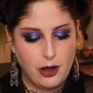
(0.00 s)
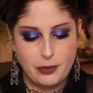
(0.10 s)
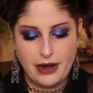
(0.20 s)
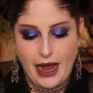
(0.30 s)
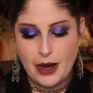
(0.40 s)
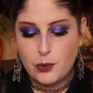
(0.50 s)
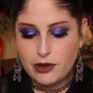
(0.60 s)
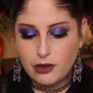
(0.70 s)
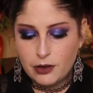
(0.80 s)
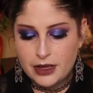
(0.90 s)
out, but I
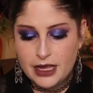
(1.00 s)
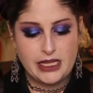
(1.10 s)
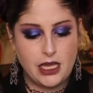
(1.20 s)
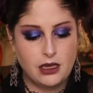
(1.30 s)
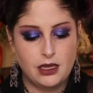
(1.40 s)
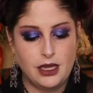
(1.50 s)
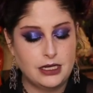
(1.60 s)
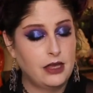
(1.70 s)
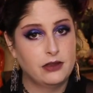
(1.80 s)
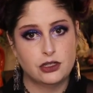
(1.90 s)
will link
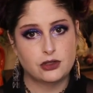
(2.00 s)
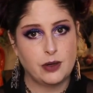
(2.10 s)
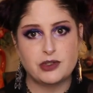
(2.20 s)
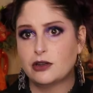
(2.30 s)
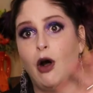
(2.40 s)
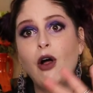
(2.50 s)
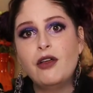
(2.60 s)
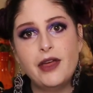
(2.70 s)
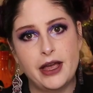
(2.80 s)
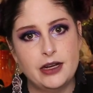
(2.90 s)
it in the description.
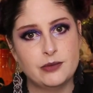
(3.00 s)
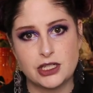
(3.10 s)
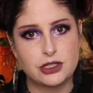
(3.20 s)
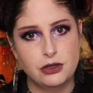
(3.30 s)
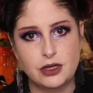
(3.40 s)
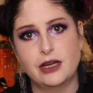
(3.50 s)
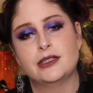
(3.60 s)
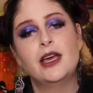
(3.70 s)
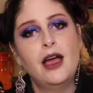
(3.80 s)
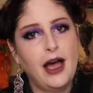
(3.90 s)
All of the items I show you
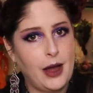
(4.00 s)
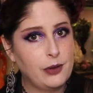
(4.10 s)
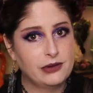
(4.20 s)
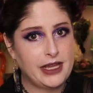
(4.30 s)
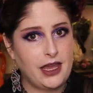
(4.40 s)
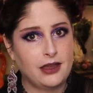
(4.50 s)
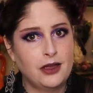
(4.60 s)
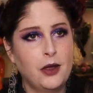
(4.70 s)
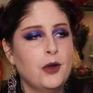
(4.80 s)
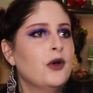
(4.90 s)
guys, I will
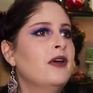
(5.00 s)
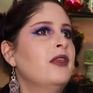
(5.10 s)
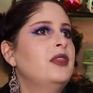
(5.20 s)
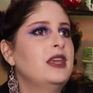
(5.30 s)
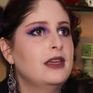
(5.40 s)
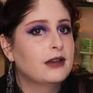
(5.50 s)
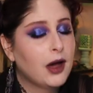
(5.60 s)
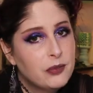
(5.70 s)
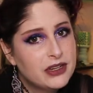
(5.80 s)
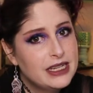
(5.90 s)
link the
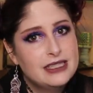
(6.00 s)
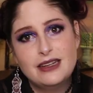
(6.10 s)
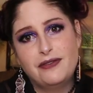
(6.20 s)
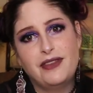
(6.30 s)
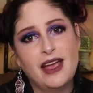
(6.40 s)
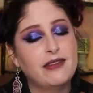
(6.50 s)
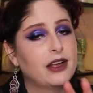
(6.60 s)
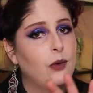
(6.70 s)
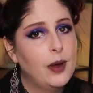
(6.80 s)
companies if they have like a